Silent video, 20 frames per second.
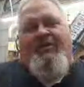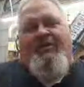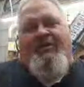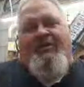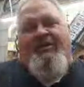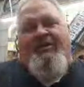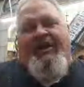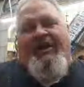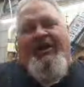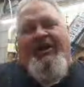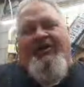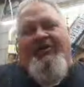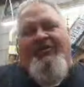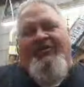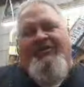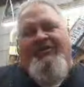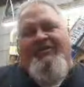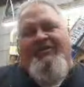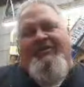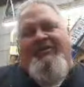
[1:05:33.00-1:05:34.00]
Now,
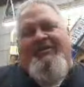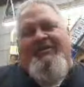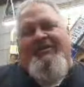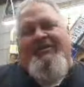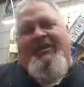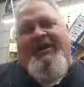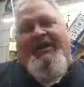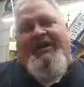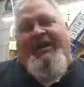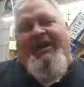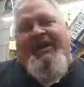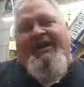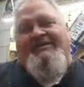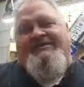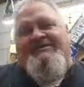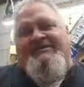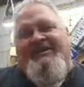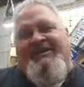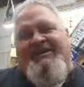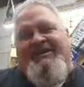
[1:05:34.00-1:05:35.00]
I can
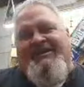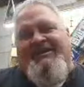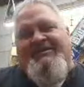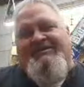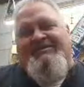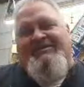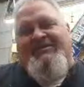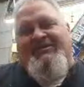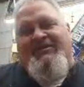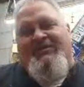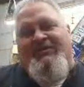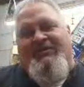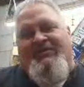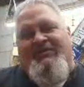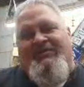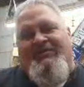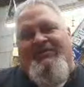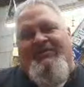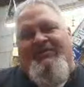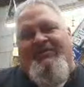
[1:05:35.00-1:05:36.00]
say this though.
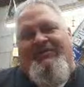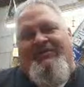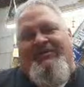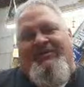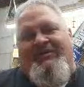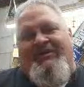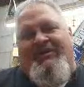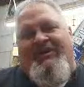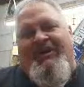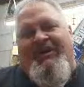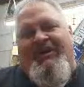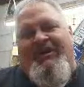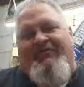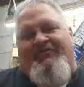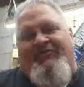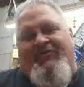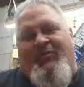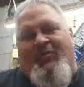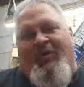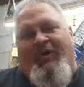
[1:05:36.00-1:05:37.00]
If
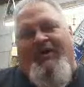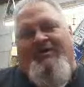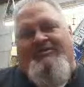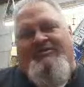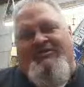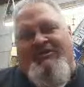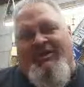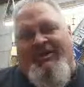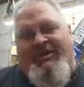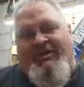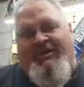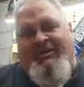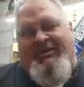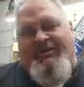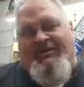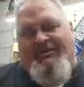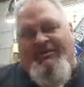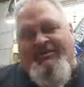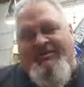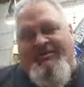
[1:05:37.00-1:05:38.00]
you watch,
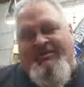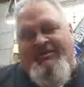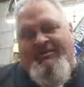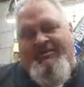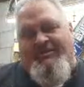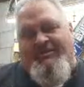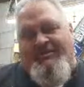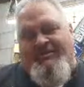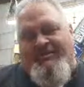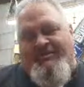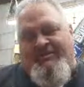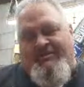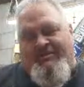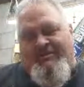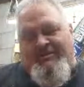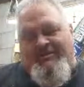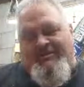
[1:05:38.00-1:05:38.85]
uh,